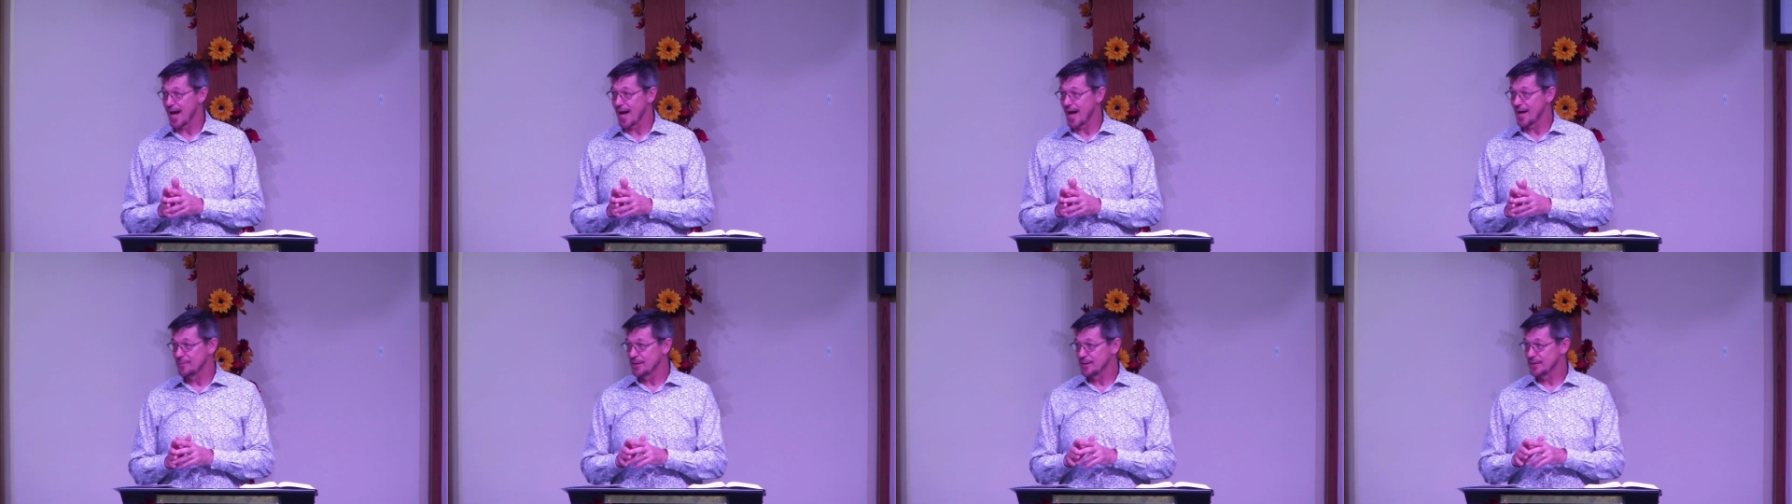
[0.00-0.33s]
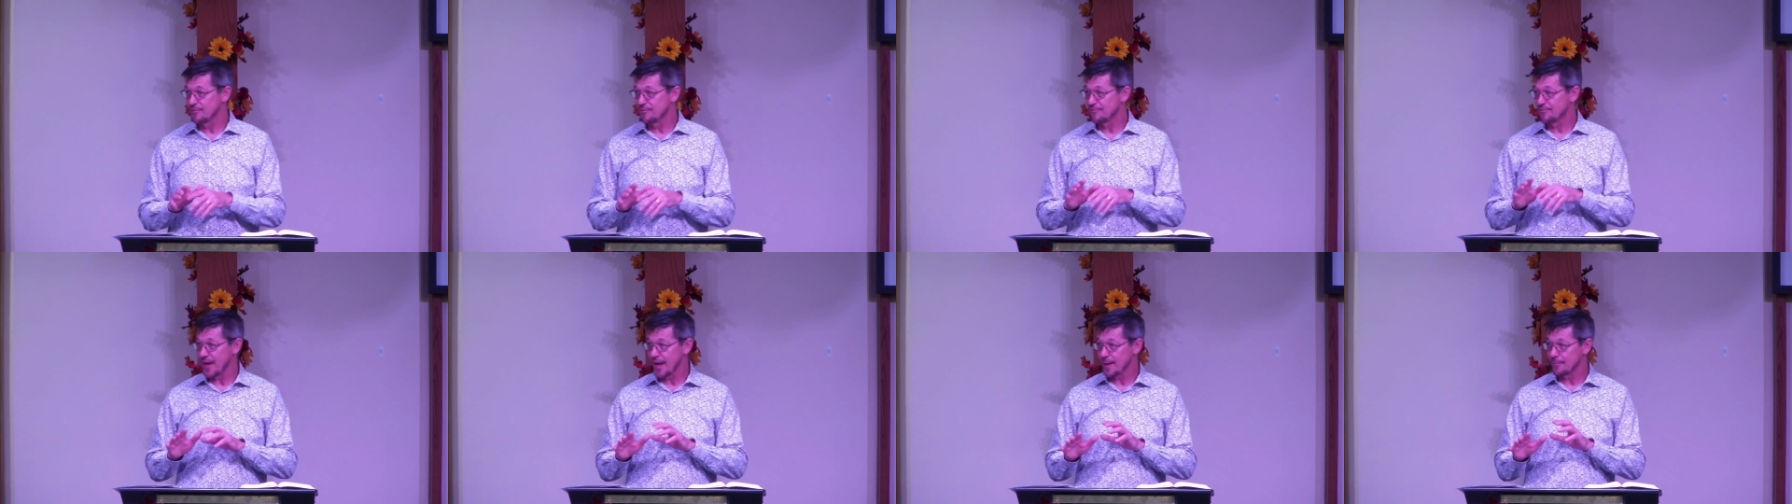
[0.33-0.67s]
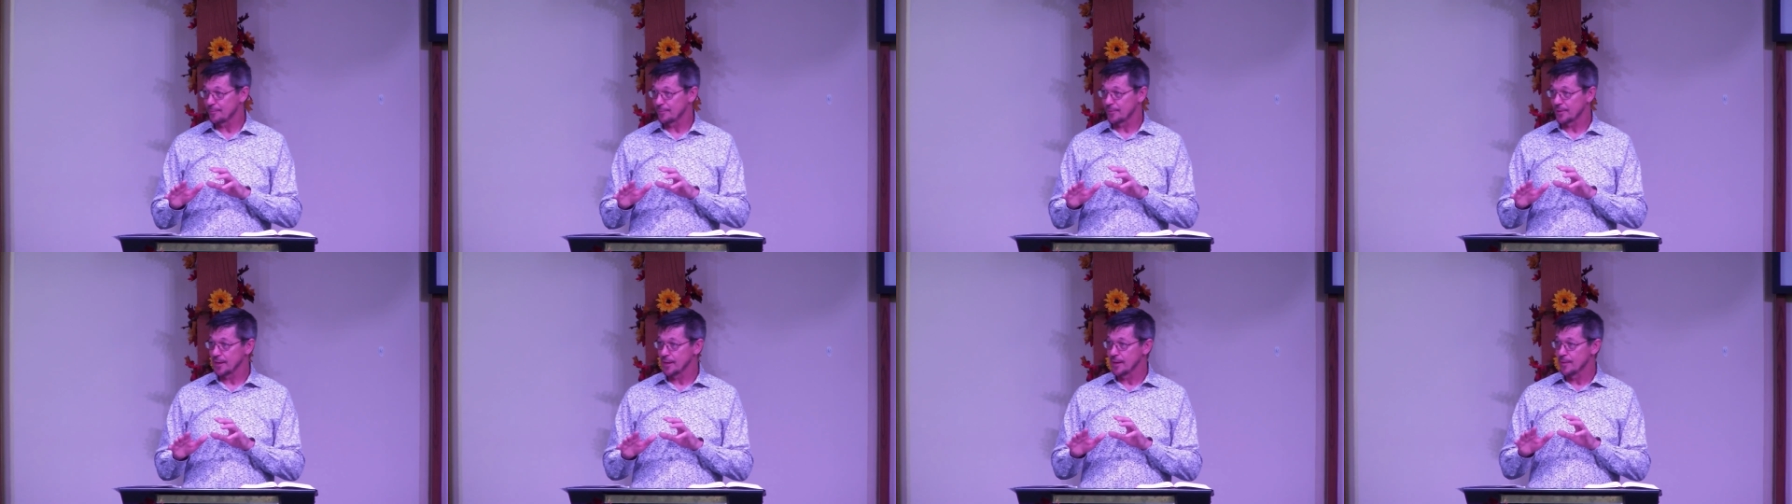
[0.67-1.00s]
into
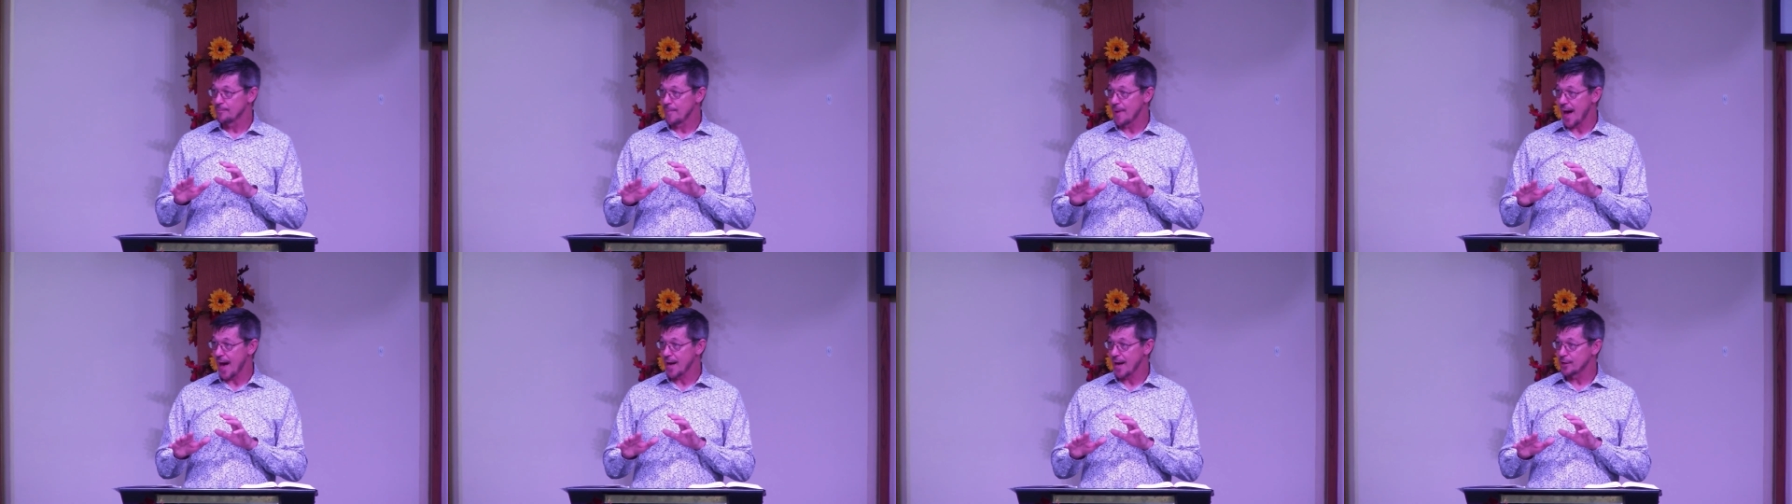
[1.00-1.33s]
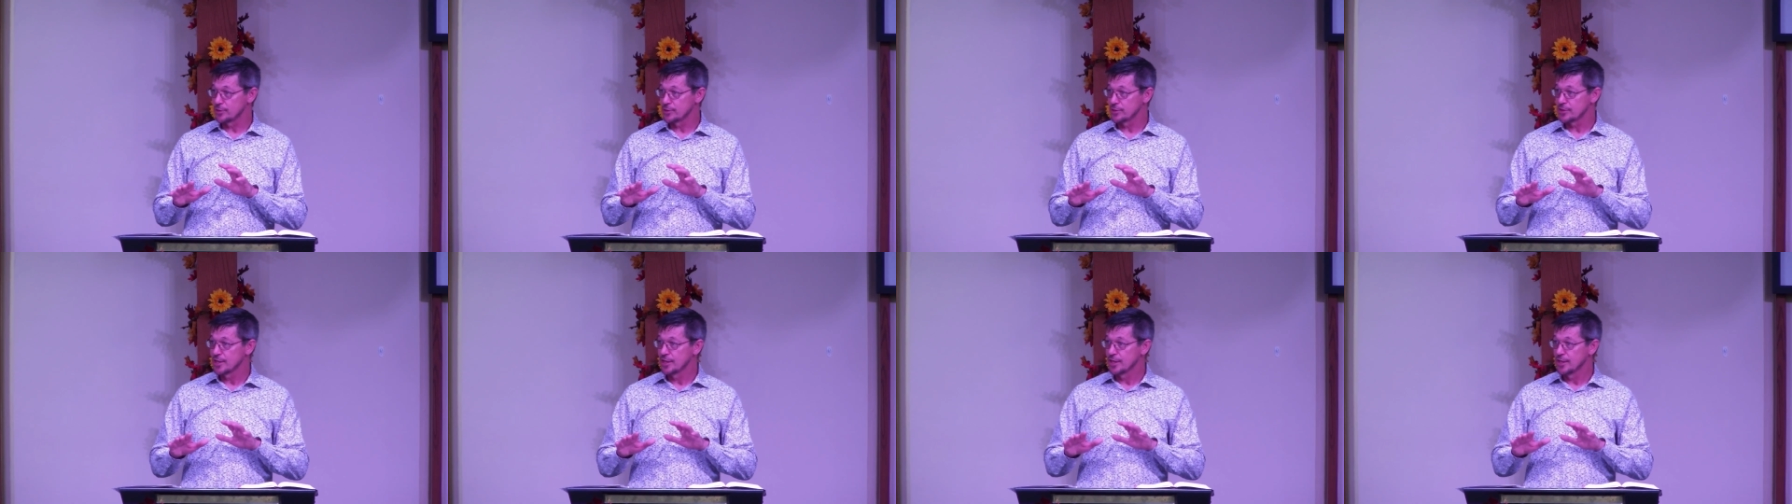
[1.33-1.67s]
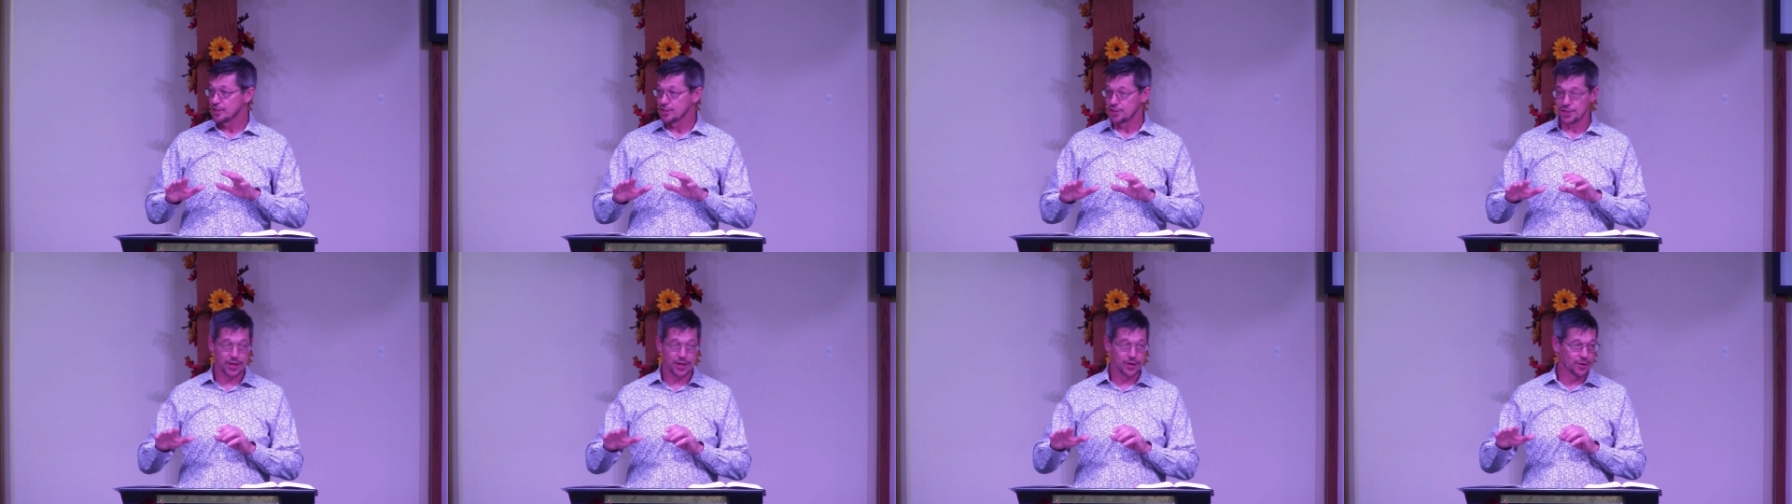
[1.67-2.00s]
family matters
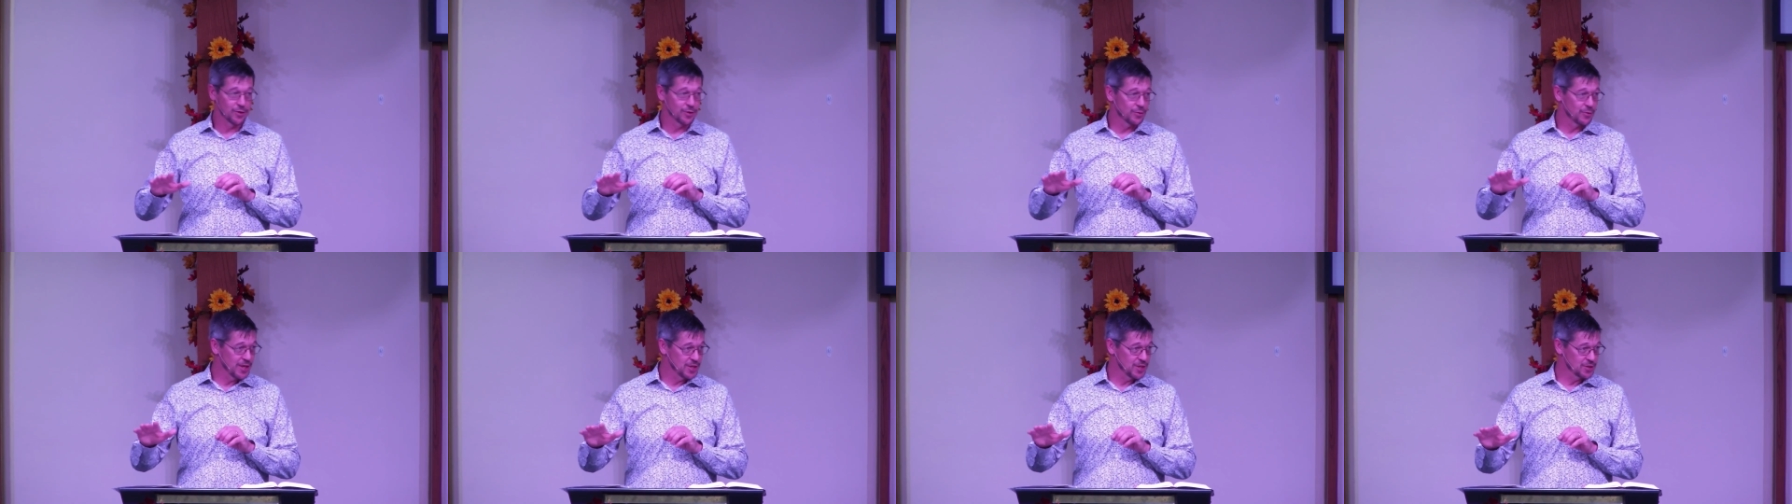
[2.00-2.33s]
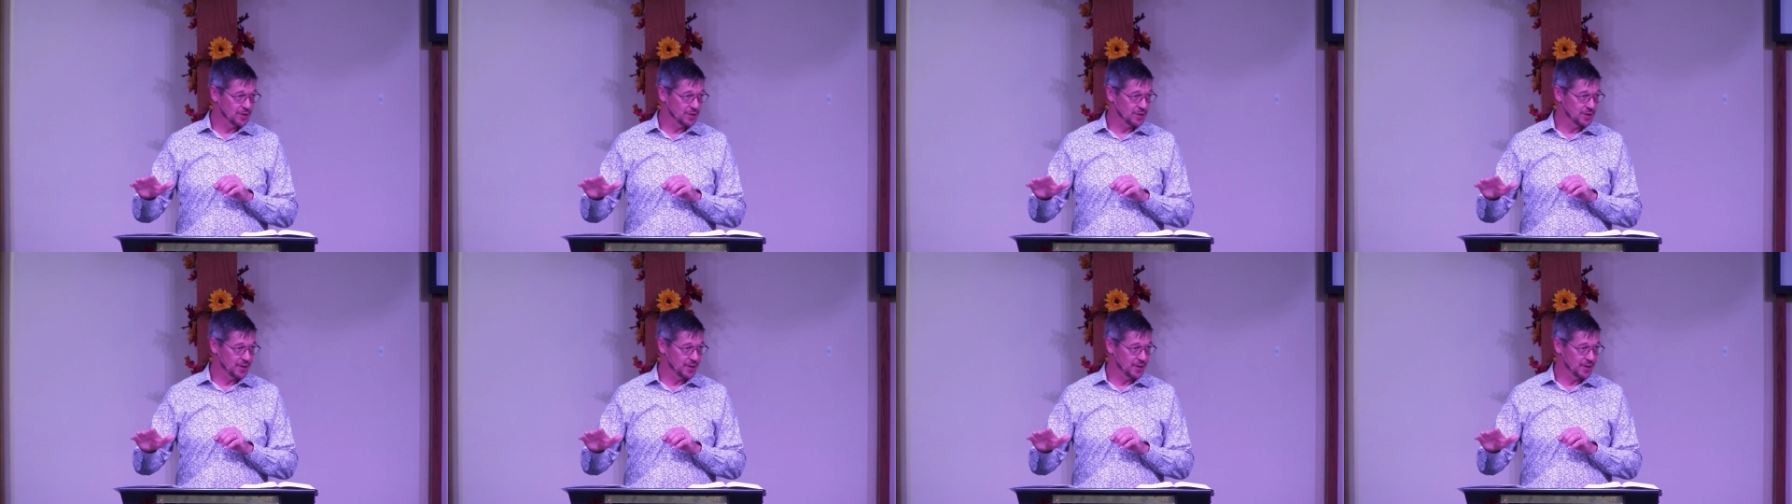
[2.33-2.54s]
generationally.